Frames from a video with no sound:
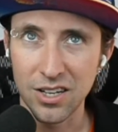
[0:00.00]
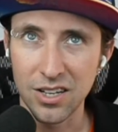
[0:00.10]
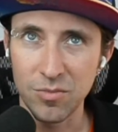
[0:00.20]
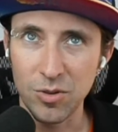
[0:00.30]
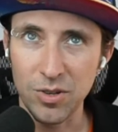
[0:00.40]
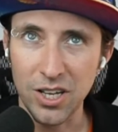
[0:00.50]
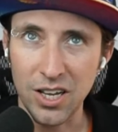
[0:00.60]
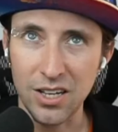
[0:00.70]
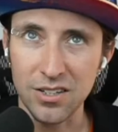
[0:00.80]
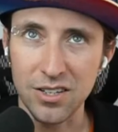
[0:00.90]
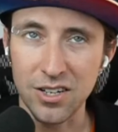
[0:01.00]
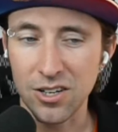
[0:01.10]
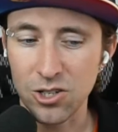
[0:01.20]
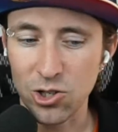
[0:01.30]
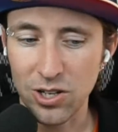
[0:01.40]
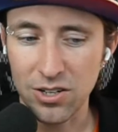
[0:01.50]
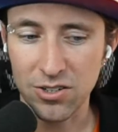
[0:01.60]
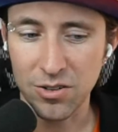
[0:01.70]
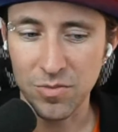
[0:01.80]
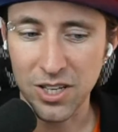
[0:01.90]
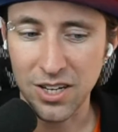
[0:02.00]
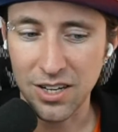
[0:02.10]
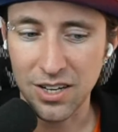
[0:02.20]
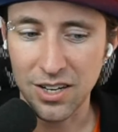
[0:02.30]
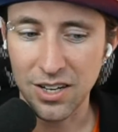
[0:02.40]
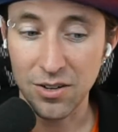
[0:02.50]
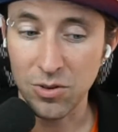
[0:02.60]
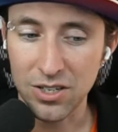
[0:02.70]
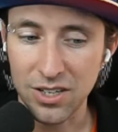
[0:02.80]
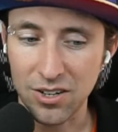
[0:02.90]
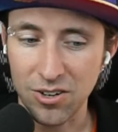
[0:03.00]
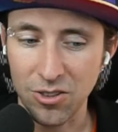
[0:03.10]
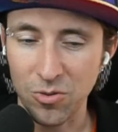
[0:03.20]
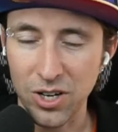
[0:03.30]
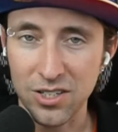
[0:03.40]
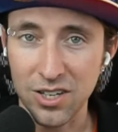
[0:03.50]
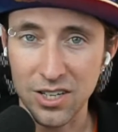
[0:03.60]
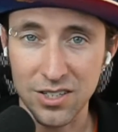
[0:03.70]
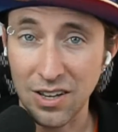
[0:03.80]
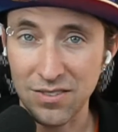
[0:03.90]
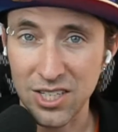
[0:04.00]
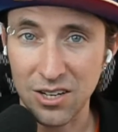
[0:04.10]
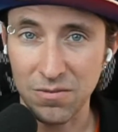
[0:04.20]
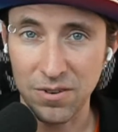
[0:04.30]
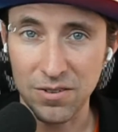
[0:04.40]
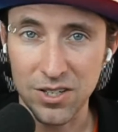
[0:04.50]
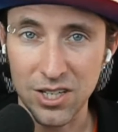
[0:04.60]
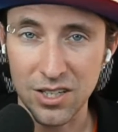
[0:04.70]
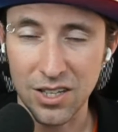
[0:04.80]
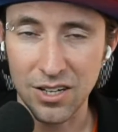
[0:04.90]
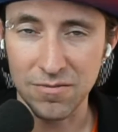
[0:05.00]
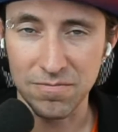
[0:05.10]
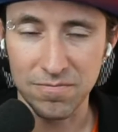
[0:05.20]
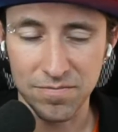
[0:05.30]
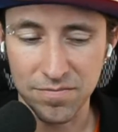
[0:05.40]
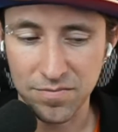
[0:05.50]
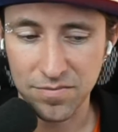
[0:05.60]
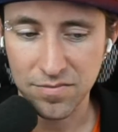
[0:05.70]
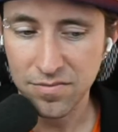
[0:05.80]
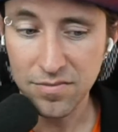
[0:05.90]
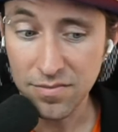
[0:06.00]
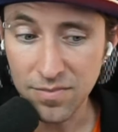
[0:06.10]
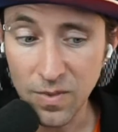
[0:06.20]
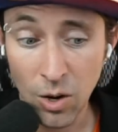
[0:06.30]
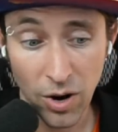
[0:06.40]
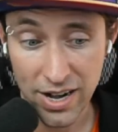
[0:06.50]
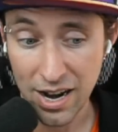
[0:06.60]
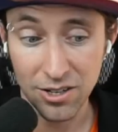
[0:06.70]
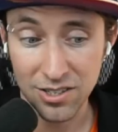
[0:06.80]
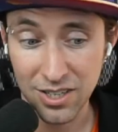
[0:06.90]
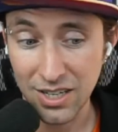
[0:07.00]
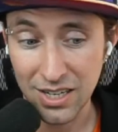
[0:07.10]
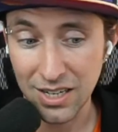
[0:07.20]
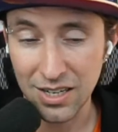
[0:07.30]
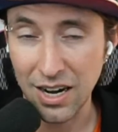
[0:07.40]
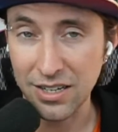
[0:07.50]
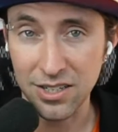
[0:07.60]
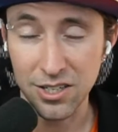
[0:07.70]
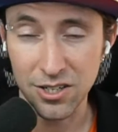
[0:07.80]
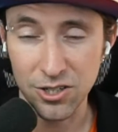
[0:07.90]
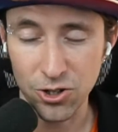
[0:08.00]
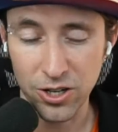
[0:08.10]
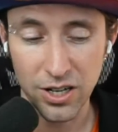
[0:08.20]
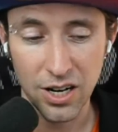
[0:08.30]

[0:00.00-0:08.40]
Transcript: maybe 1800 or something, and it went down all the way to like 1750, and then right now it's sitting at 1900.